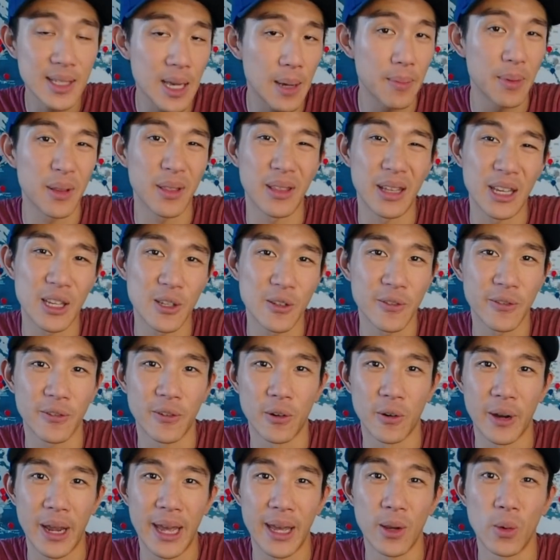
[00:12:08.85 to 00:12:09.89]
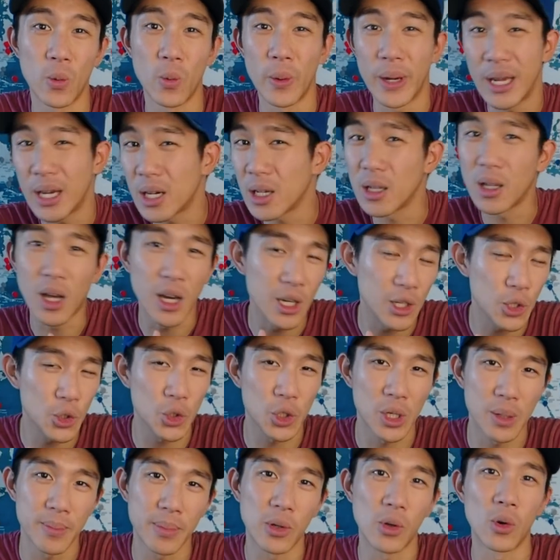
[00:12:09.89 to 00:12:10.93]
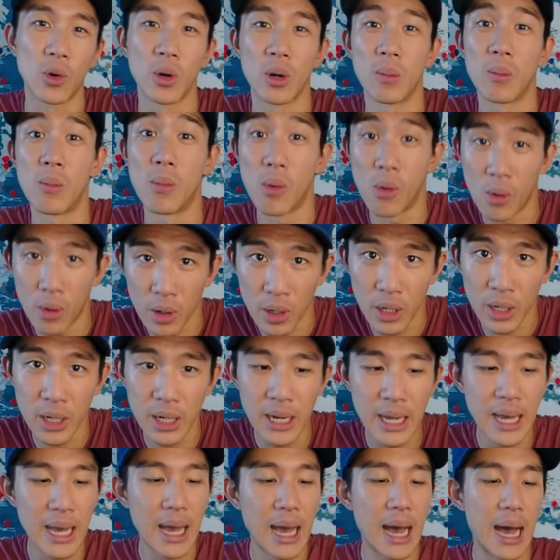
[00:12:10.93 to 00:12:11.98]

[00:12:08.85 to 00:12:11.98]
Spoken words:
type of things for a week-long trip or more,